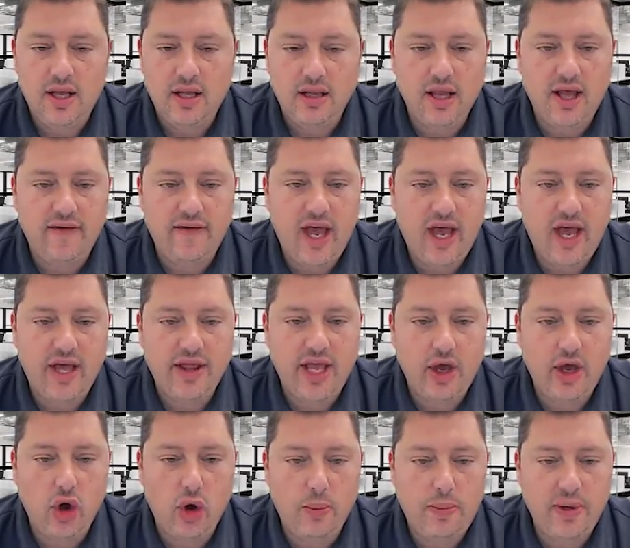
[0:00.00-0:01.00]
Love how
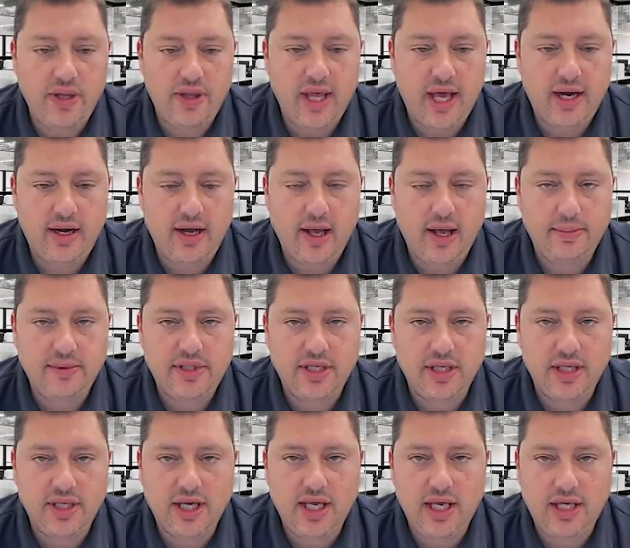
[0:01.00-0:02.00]
they open that up to
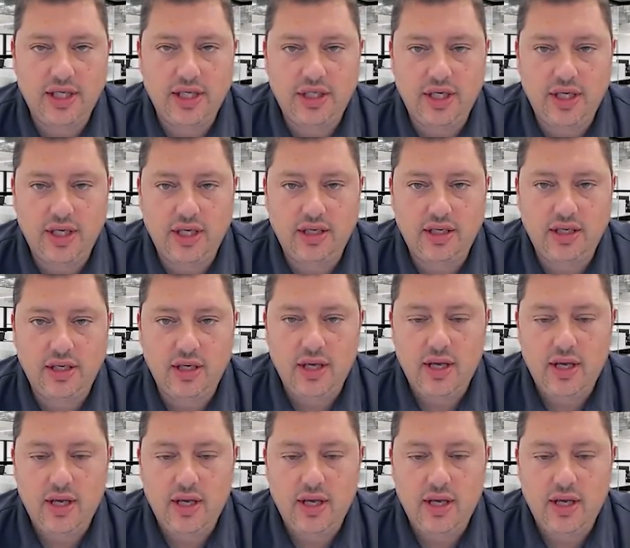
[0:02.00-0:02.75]
the kitchen.